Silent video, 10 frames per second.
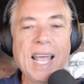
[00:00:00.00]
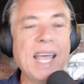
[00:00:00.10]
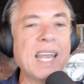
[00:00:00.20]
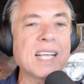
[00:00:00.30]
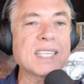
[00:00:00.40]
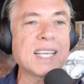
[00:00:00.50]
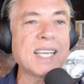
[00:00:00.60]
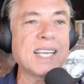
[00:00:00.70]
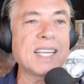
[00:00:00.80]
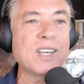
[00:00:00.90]
and I was
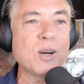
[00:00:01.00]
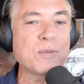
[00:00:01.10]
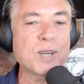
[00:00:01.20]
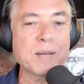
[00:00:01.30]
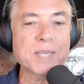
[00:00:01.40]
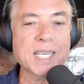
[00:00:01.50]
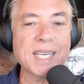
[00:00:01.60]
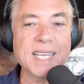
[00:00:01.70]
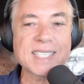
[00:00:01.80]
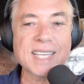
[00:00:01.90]
thinking, Noam Chomsky
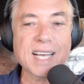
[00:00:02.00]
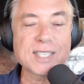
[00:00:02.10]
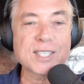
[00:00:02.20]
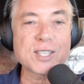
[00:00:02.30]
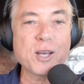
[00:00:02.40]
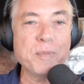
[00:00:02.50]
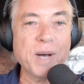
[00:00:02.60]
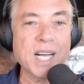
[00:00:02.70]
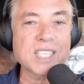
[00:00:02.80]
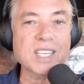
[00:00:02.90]
here sounds so
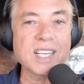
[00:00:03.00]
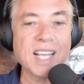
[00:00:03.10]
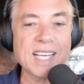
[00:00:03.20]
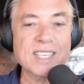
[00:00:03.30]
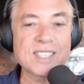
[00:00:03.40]
much like